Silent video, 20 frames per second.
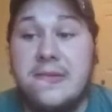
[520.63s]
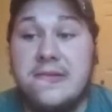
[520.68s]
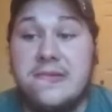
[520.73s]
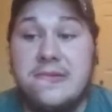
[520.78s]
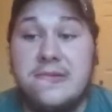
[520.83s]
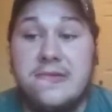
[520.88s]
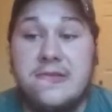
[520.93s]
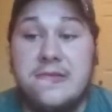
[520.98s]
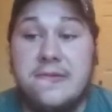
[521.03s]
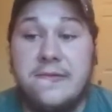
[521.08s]

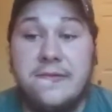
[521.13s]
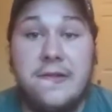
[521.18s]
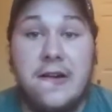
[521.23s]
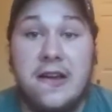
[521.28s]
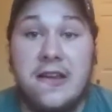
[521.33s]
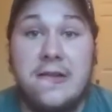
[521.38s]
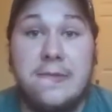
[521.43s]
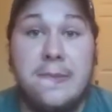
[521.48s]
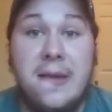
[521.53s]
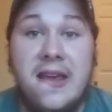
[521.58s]
and
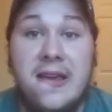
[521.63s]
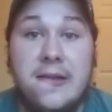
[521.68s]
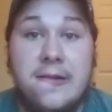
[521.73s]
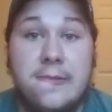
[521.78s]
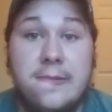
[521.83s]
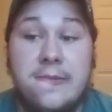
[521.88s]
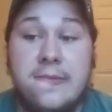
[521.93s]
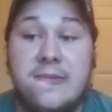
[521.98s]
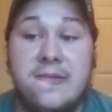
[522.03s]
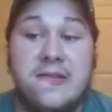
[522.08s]
fucking
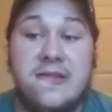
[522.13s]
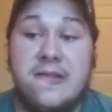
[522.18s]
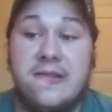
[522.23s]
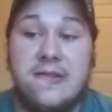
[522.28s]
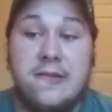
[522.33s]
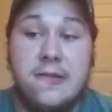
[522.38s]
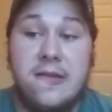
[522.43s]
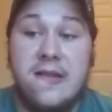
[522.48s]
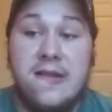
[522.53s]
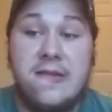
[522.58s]
made
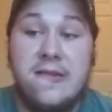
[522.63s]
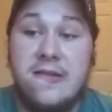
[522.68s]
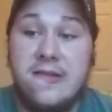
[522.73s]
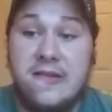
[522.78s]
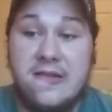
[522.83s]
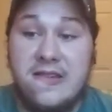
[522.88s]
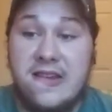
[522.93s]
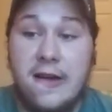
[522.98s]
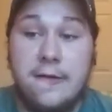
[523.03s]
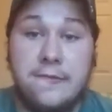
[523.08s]
the
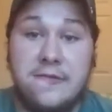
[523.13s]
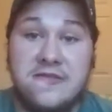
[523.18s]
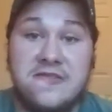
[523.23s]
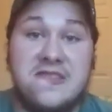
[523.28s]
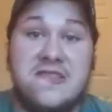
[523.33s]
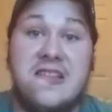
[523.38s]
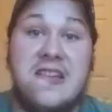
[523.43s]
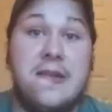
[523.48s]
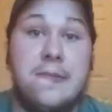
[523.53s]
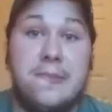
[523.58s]

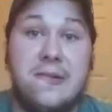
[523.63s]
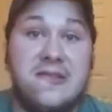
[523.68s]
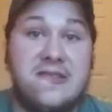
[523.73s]
devil's dip.